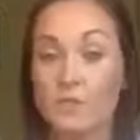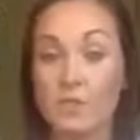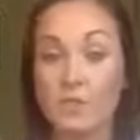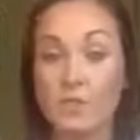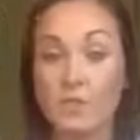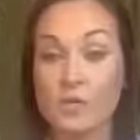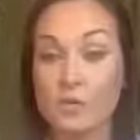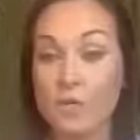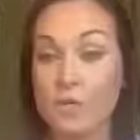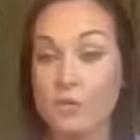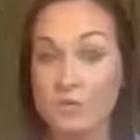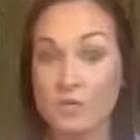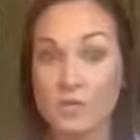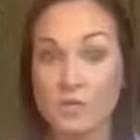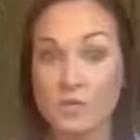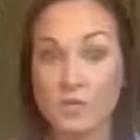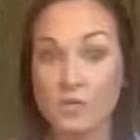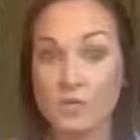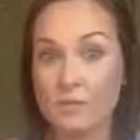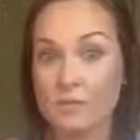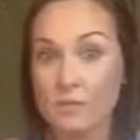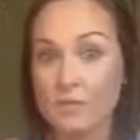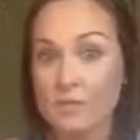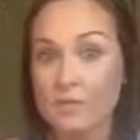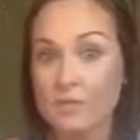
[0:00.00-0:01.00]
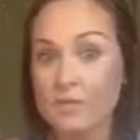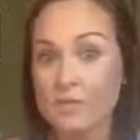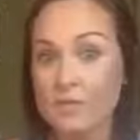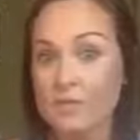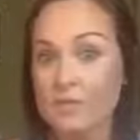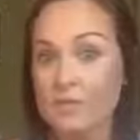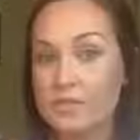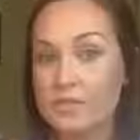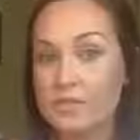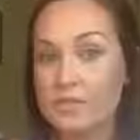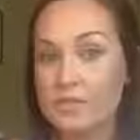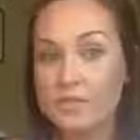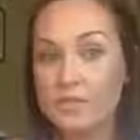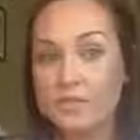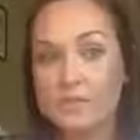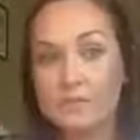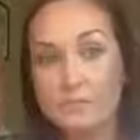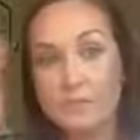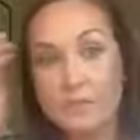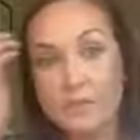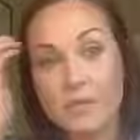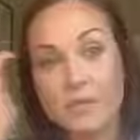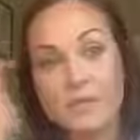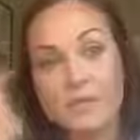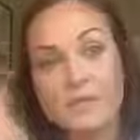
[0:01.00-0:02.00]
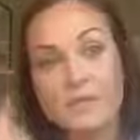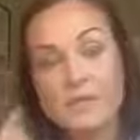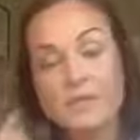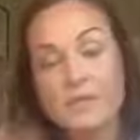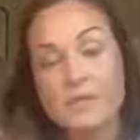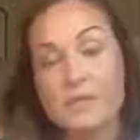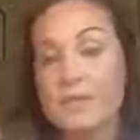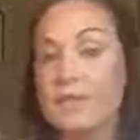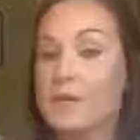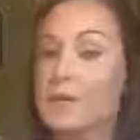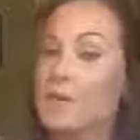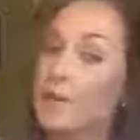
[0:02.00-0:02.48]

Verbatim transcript: we do have a lot of competitors in this space.